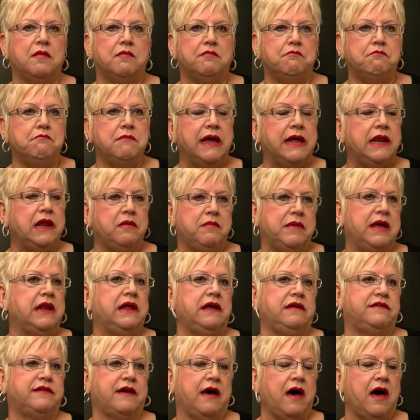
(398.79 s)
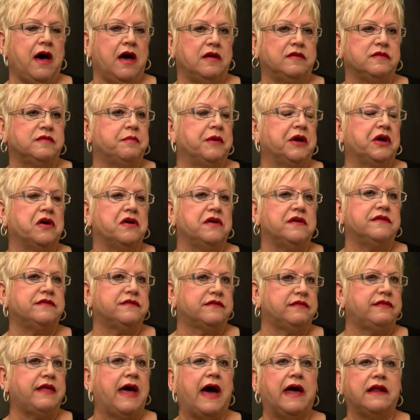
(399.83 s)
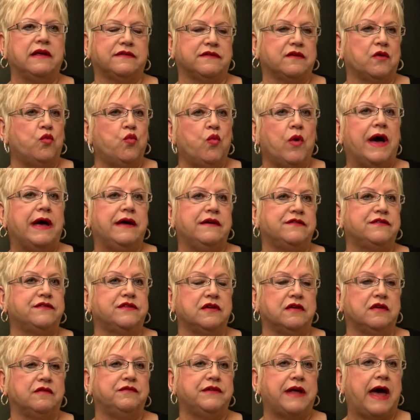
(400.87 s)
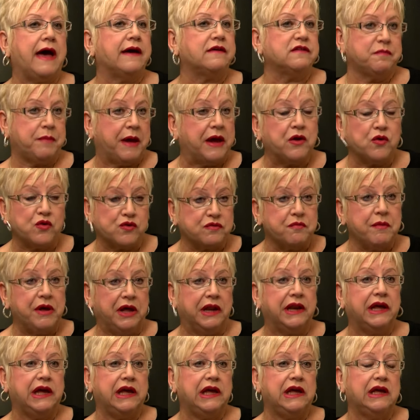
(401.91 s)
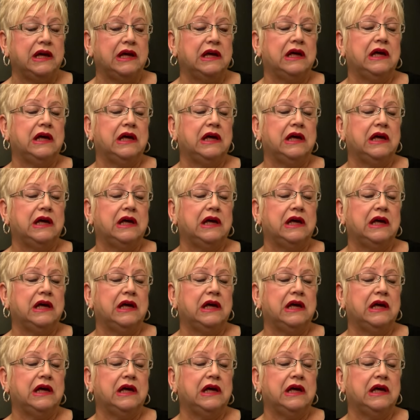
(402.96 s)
many, many times, because that is a waste of taxpayers' money.